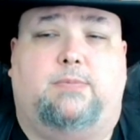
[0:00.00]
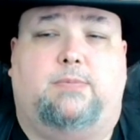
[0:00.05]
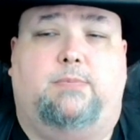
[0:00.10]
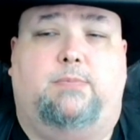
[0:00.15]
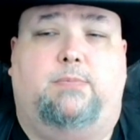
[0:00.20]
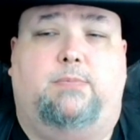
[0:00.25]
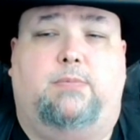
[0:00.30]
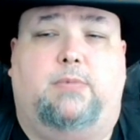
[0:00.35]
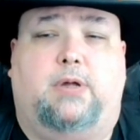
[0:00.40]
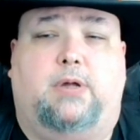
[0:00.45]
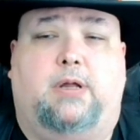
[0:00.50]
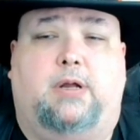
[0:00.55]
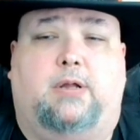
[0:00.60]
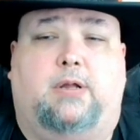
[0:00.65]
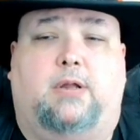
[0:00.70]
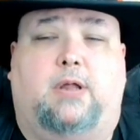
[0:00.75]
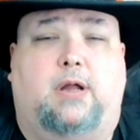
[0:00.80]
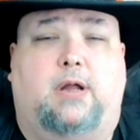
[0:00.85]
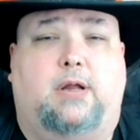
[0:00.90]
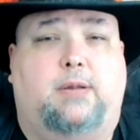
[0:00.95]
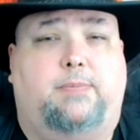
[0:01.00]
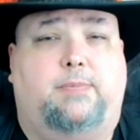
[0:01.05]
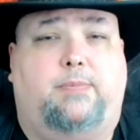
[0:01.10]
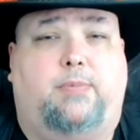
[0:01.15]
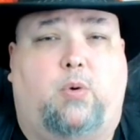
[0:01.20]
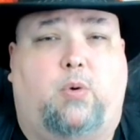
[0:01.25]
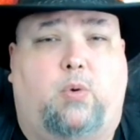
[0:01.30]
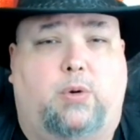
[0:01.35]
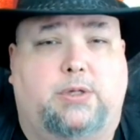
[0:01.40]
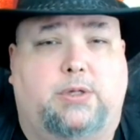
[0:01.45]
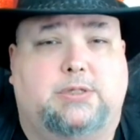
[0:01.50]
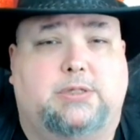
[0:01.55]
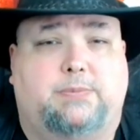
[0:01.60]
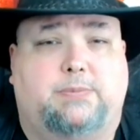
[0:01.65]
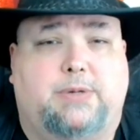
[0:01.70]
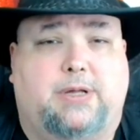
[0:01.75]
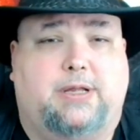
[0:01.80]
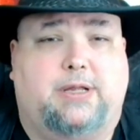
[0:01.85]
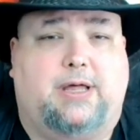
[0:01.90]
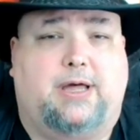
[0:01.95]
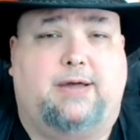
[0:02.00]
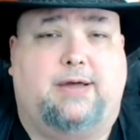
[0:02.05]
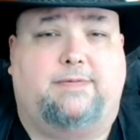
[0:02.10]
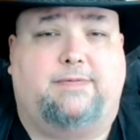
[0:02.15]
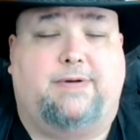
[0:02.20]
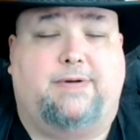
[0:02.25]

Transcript: in a lot of points in my life,